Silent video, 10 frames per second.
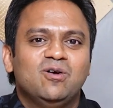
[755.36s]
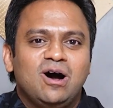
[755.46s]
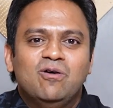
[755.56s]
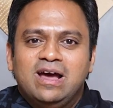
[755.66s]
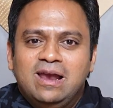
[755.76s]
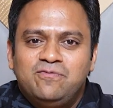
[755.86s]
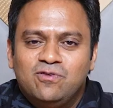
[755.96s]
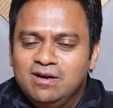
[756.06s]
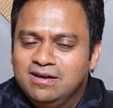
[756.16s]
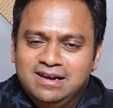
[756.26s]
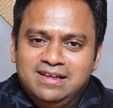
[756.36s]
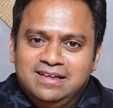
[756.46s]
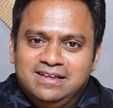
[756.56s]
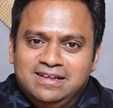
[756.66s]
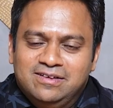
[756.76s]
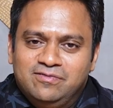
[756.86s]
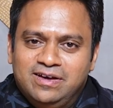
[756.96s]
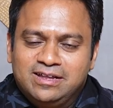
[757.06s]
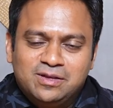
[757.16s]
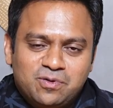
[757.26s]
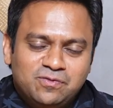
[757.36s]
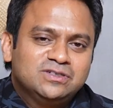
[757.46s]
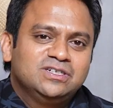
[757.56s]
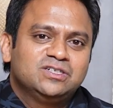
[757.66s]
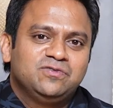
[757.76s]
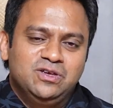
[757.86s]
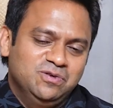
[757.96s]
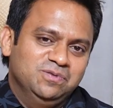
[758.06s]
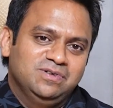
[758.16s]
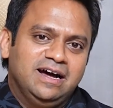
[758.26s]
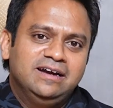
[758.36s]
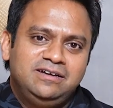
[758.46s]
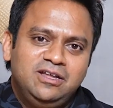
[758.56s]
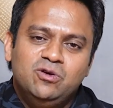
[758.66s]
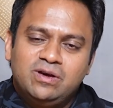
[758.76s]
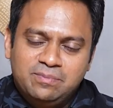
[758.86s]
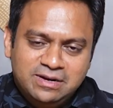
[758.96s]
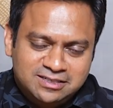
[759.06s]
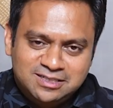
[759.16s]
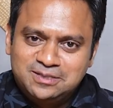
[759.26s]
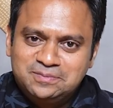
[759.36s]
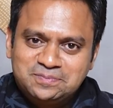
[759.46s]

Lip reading: how helpful were the professors for you at TU Chemnitz.